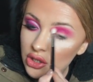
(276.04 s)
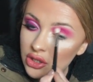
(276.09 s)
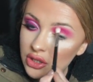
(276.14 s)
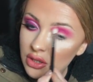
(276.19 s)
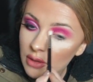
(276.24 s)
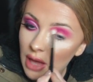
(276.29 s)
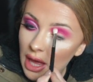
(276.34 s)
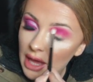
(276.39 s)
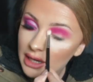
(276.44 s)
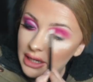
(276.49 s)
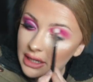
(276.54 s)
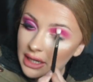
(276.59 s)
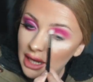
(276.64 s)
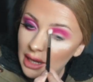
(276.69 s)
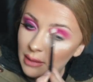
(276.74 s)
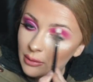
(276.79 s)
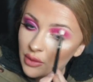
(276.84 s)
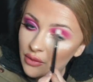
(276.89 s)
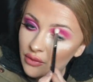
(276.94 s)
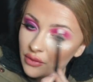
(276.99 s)
So
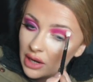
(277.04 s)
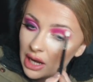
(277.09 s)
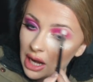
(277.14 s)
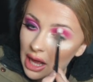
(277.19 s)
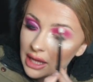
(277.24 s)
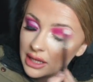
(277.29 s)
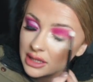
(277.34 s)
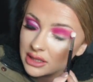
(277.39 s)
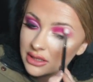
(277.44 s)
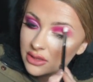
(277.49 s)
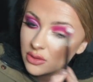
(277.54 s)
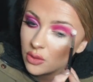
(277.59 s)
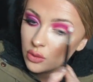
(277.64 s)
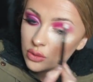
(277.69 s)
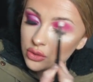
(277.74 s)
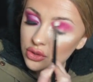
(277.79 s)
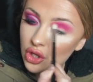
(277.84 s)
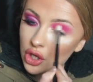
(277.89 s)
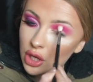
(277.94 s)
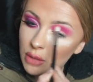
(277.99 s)
anytime you feel like it's
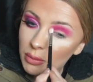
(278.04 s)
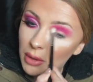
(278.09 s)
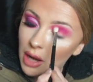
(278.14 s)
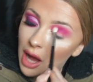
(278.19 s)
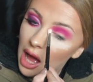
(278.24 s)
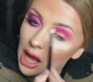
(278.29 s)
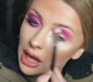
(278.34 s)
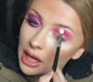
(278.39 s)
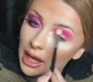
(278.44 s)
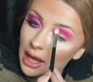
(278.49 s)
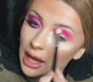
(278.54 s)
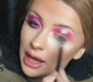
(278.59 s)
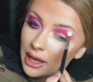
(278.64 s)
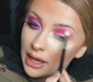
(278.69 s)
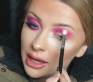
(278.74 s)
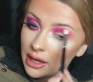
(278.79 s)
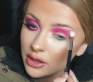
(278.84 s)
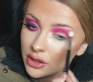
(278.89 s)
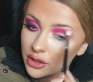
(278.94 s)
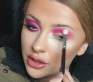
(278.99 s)
going too
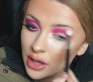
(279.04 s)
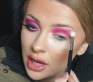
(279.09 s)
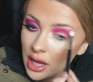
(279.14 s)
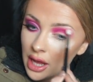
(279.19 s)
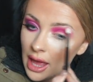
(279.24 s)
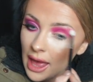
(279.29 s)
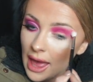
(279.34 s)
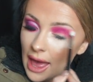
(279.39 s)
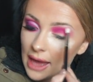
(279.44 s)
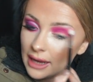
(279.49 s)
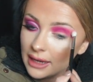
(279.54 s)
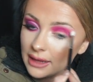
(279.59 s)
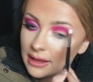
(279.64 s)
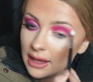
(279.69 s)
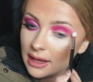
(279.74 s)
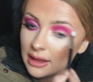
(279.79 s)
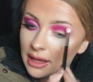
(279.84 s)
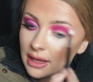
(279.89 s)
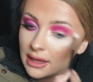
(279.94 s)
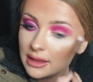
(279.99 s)
blocky or
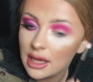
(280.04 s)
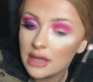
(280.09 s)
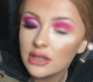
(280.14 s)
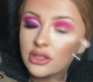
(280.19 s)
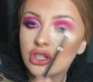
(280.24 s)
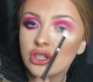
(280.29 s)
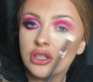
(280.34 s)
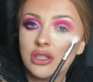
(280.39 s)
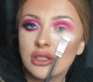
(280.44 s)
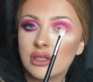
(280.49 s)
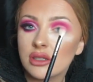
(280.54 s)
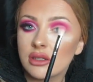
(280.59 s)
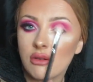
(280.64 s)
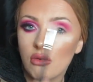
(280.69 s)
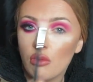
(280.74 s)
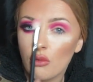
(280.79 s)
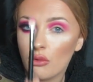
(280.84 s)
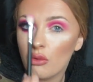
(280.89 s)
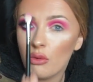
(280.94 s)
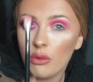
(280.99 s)
anything like that, just
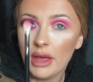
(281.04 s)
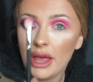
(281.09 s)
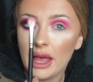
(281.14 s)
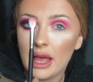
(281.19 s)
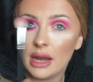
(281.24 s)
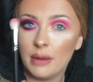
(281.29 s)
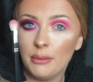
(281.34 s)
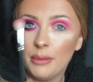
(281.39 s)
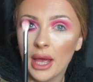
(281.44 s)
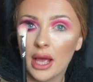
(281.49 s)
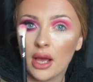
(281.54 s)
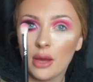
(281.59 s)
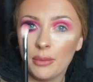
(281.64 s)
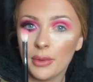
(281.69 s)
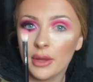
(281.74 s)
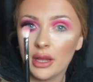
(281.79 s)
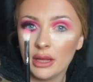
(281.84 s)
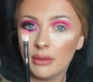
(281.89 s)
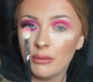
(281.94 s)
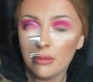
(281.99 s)
go ahead and pick up a
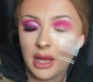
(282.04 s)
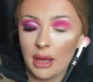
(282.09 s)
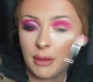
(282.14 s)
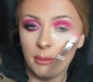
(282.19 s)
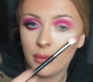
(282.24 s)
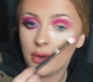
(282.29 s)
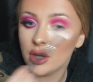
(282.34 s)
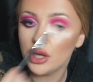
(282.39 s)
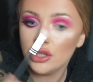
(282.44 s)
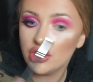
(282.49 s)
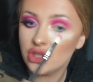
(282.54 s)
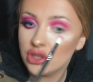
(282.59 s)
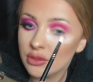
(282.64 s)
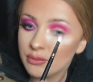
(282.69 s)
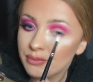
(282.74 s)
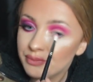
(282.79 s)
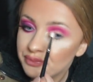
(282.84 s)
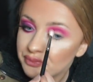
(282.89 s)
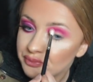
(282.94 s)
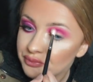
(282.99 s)
clean blending brush
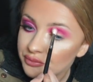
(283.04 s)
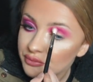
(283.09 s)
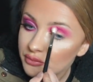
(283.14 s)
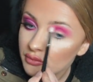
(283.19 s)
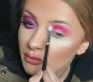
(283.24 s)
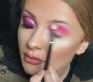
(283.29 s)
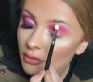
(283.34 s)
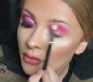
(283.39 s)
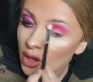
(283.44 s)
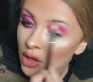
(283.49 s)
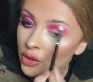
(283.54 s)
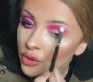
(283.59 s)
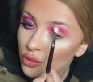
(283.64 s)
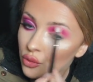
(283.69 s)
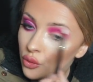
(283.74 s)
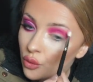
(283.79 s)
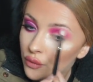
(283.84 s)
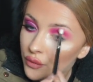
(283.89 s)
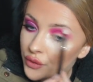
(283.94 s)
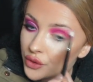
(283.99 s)
and
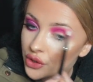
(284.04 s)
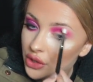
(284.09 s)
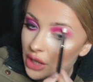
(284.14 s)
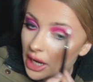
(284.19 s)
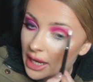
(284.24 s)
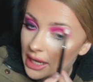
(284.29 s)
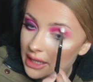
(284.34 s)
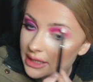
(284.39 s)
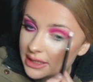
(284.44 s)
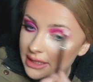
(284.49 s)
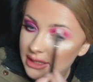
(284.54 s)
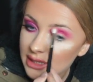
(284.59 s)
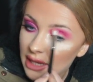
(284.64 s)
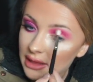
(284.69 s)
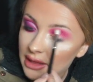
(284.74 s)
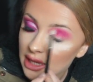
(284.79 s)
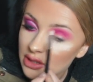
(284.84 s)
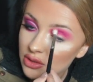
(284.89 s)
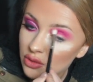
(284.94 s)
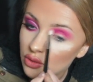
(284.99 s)
go over your edges,
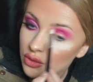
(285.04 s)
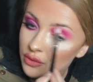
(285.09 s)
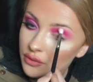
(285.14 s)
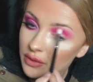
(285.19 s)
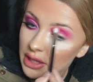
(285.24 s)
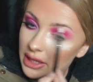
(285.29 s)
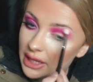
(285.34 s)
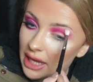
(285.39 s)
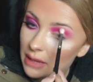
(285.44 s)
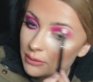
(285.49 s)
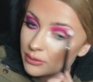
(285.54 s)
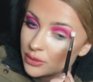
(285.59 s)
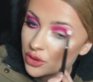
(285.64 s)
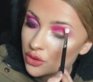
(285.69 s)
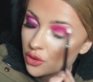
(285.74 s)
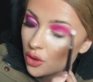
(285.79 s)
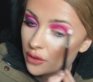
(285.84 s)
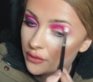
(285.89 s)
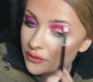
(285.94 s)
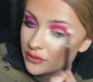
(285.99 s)
and that's going to really help
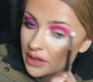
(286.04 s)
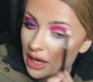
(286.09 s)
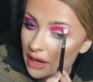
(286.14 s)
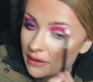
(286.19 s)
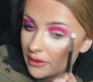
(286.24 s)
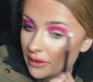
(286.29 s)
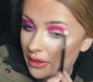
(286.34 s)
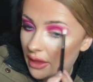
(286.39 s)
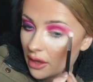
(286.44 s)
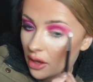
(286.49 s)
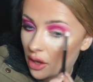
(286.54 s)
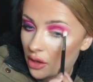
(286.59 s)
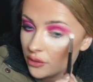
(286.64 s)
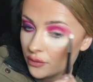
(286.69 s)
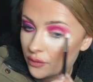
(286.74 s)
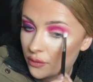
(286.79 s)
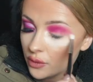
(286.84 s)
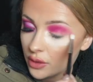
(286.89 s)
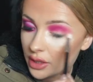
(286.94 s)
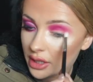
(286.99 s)
soften everything out
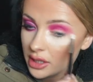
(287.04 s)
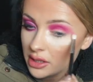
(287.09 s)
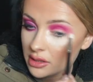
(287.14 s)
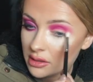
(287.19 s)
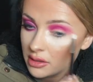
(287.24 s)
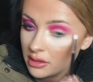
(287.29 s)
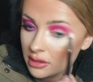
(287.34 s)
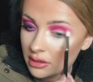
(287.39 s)
for you.